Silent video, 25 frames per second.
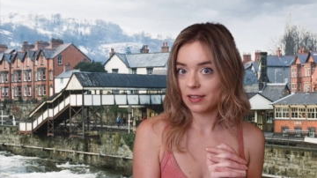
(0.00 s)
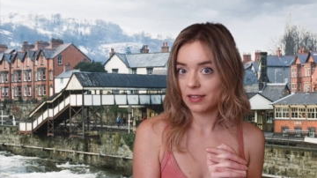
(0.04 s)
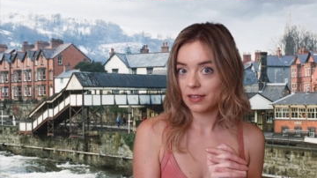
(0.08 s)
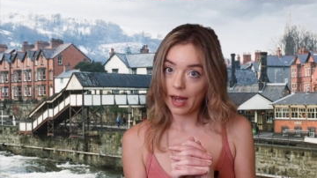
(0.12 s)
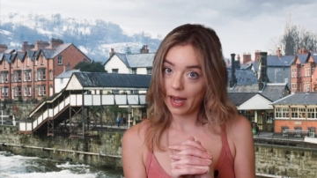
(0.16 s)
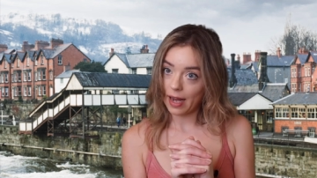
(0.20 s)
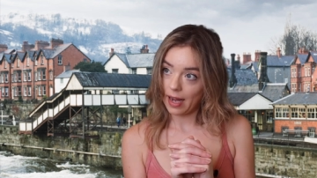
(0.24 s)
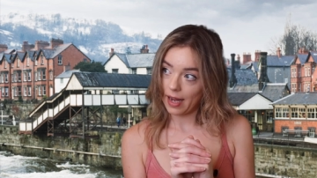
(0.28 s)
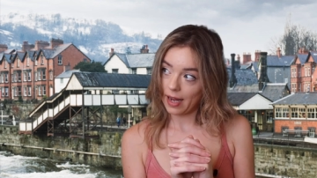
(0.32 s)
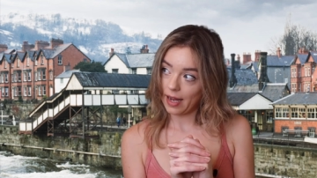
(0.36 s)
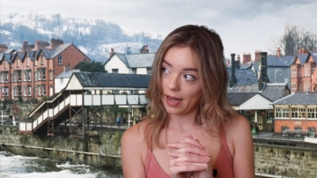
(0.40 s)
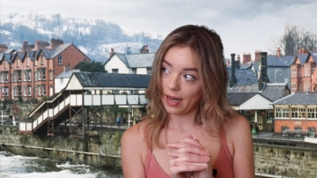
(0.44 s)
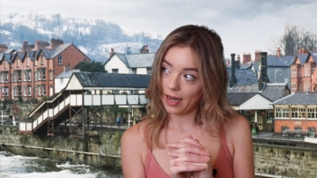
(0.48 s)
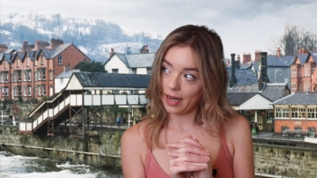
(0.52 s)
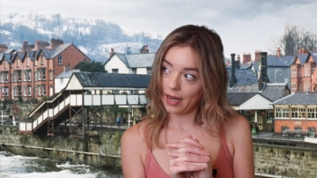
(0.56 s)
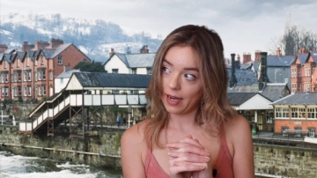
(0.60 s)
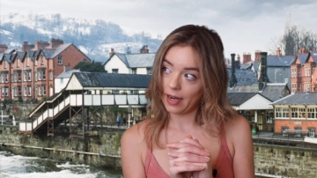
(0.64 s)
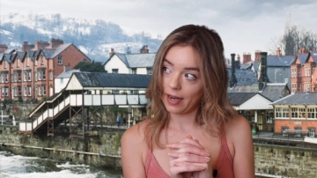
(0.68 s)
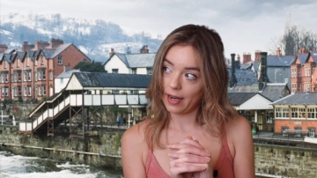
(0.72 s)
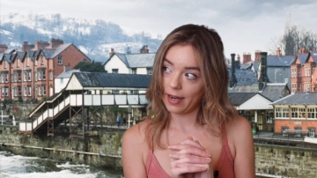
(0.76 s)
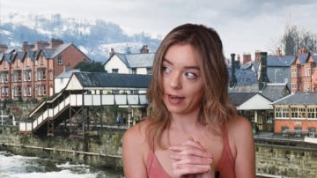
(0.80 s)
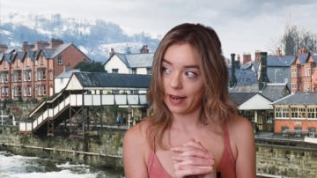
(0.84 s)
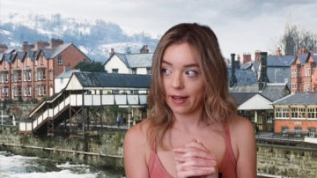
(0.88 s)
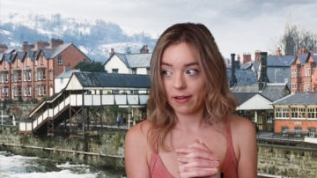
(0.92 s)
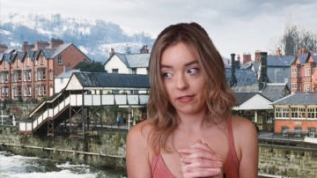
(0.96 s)
a
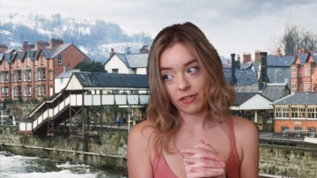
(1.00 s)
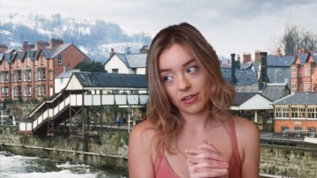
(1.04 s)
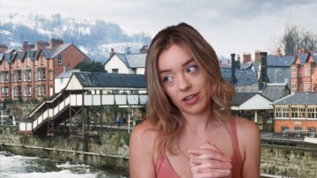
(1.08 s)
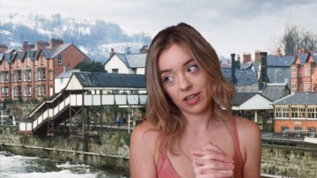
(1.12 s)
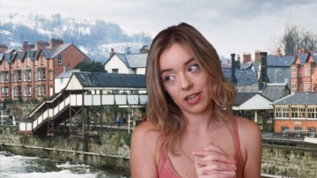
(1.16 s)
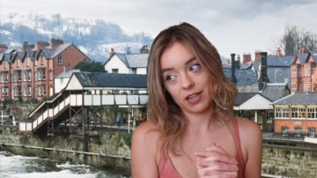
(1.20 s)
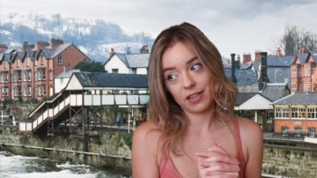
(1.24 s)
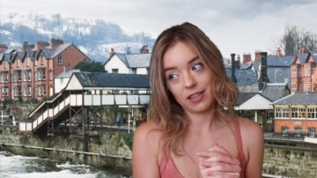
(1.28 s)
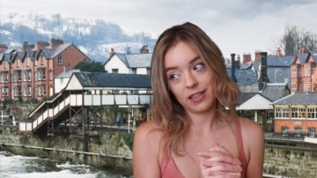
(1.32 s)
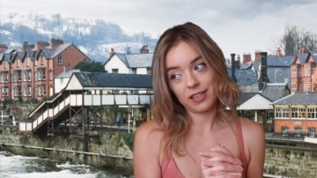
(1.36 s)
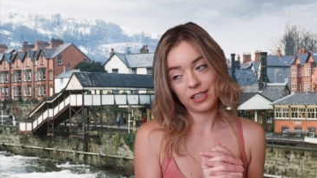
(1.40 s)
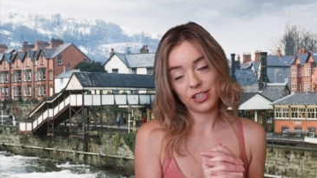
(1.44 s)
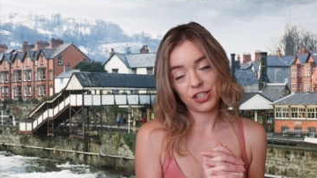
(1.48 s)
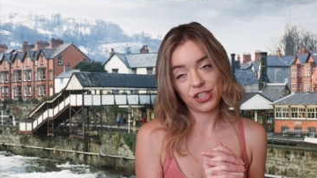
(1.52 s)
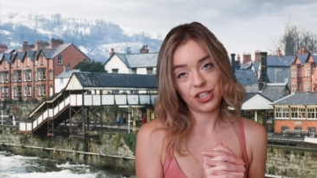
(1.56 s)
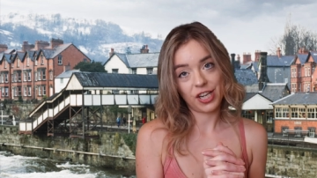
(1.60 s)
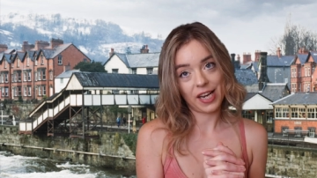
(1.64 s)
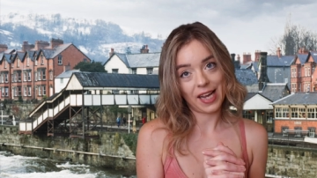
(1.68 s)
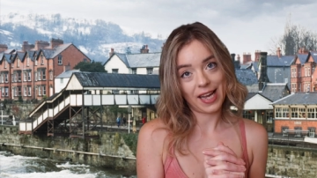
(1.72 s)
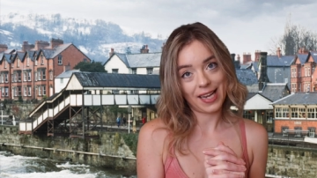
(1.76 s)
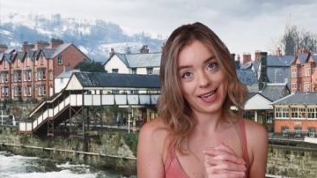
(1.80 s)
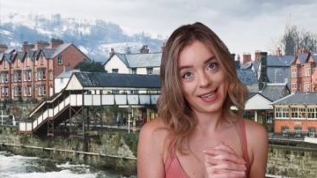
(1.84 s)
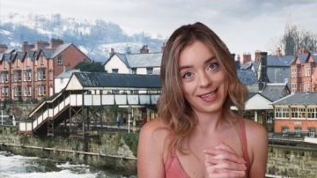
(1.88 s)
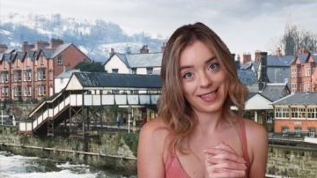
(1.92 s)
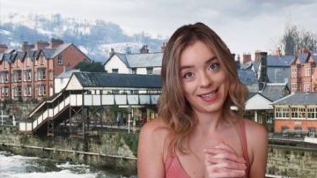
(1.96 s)
lover she
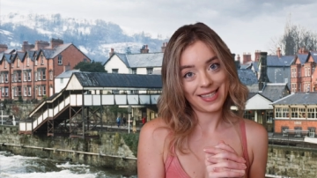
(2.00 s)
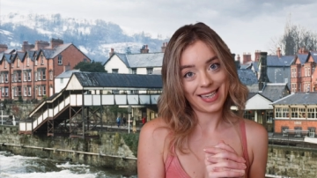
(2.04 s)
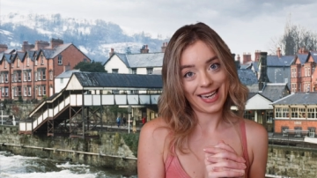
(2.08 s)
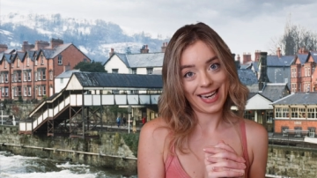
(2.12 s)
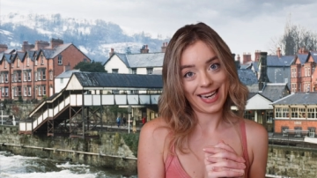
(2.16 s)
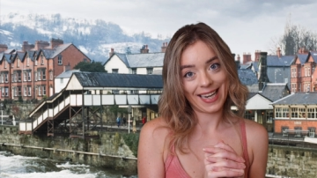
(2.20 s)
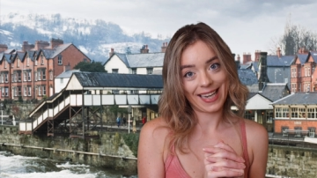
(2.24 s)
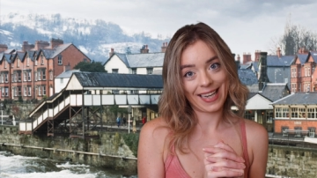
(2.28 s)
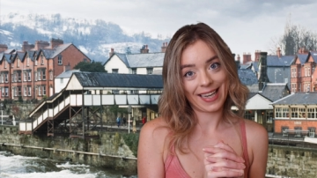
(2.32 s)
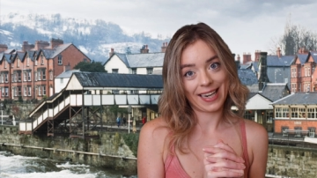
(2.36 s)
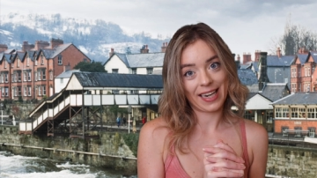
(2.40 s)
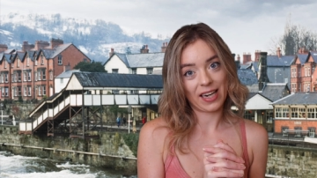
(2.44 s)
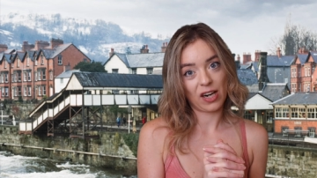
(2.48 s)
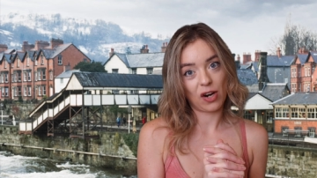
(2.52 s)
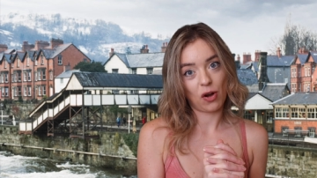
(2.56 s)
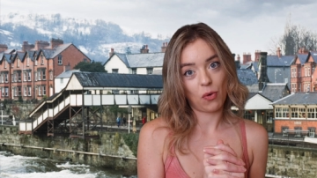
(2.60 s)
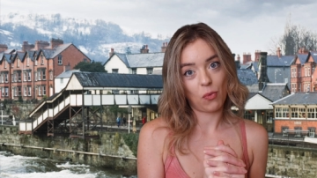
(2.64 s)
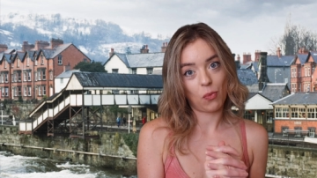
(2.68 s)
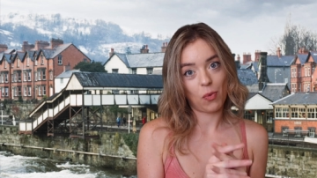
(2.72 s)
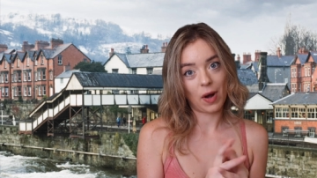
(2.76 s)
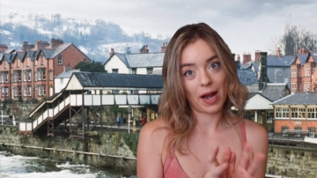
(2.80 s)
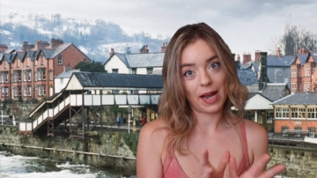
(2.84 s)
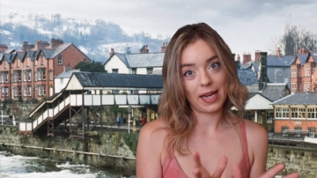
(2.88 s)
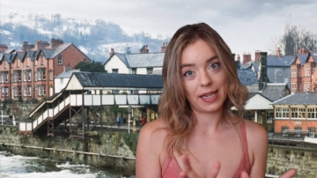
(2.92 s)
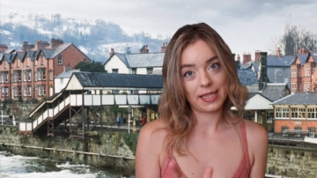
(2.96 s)
had taken
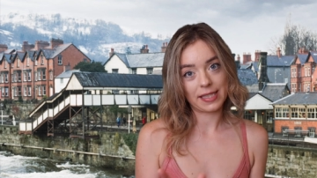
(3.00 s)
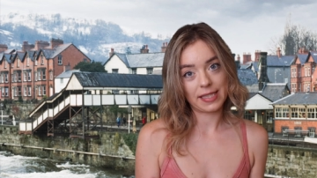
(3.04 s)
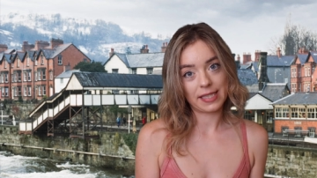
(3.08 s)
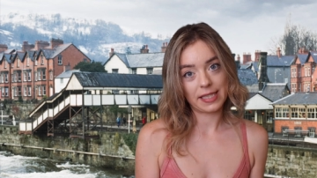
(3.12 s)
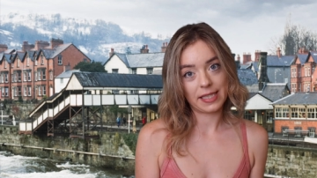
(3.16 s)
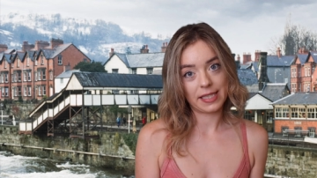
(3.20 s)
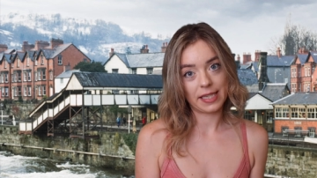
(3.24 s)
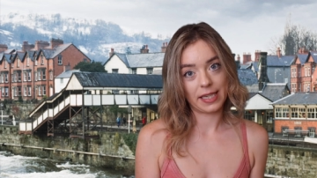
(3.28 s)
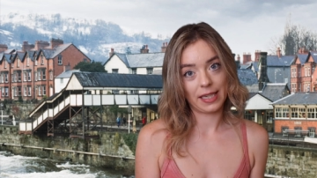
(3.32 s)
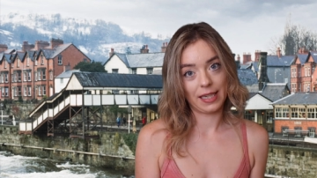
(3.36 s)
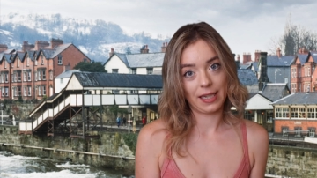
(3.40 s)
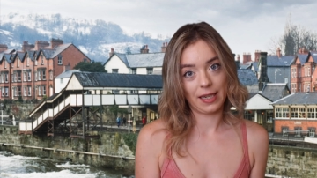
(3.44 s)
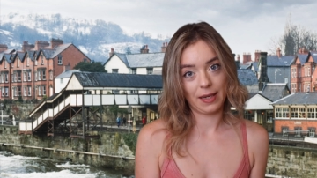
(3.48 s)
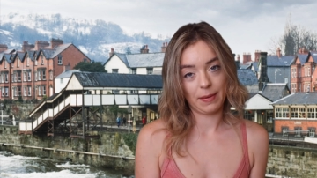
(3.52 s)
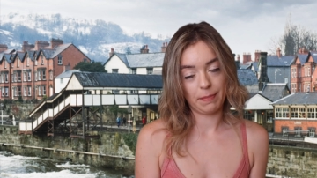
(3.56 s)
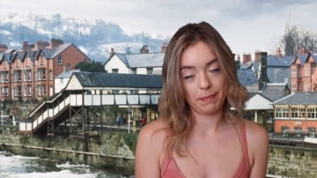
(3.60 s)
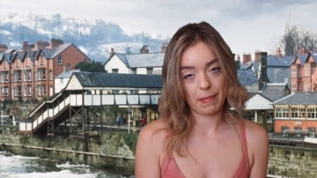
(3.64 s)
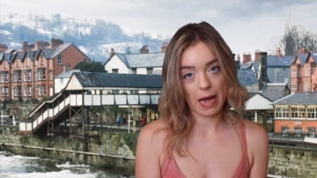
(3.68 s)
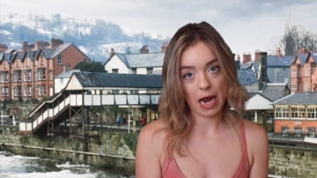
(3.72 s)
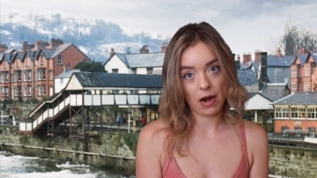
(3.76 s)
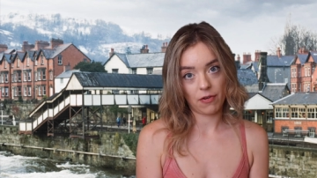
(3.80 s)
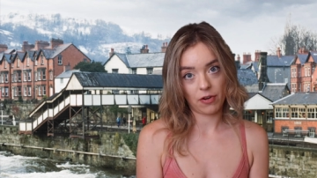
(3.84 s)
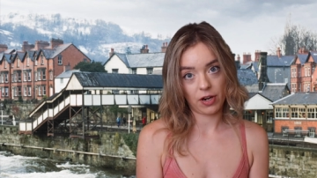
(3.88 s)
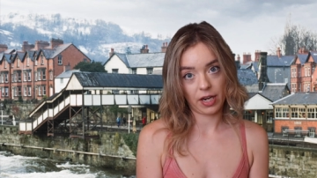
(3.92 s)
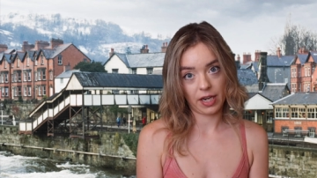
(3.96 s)
while still
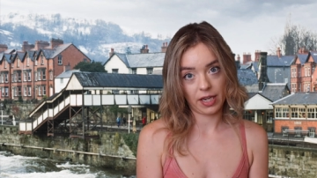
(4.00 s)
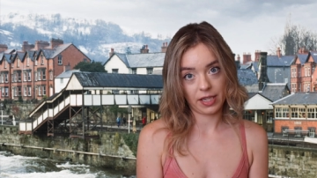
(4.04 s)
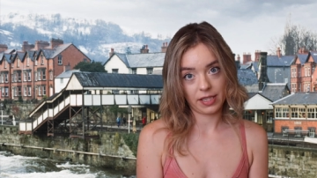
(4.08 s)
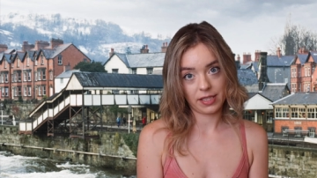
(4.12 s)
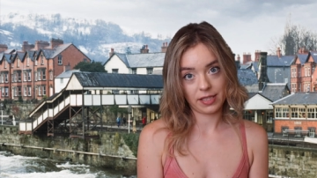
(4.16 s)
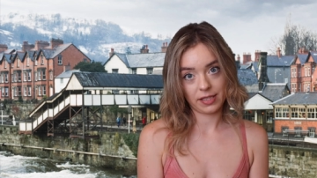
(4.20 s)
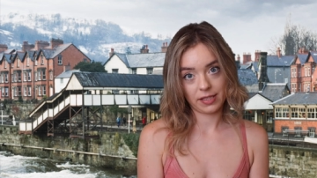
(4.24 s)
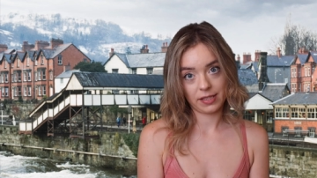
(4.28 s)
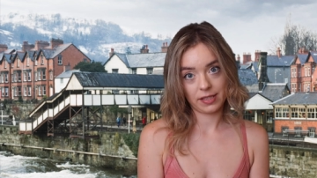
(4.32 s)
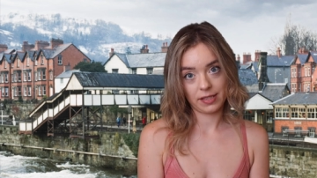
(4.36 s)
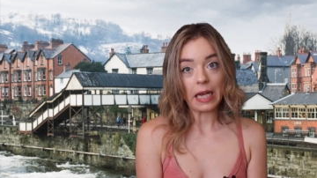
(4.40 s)
married.